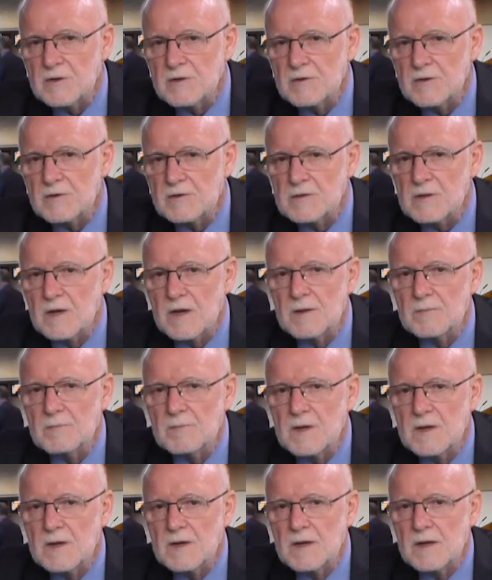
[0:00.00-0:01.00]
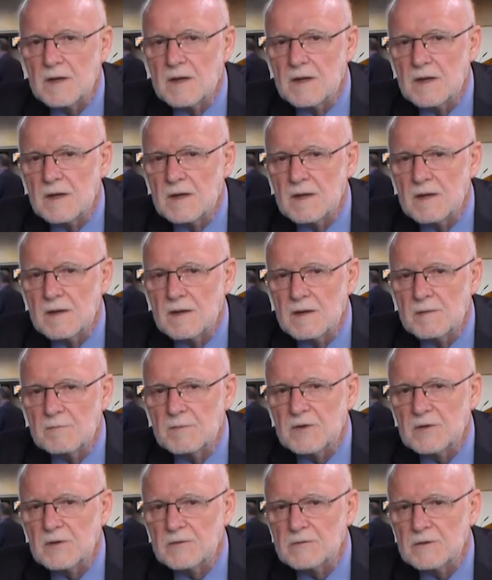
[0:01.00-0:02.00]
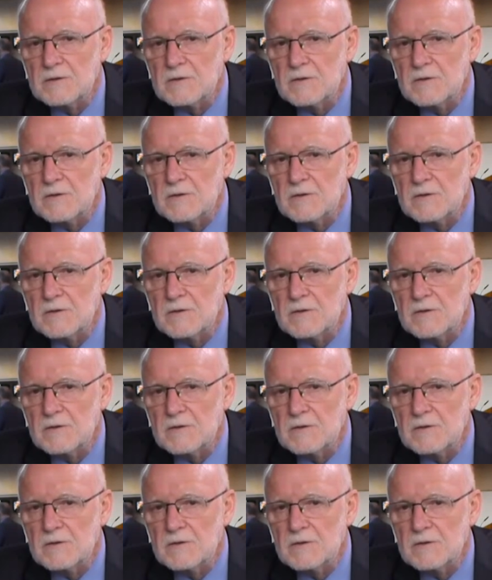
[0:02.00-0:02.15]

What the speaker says: longer time, because the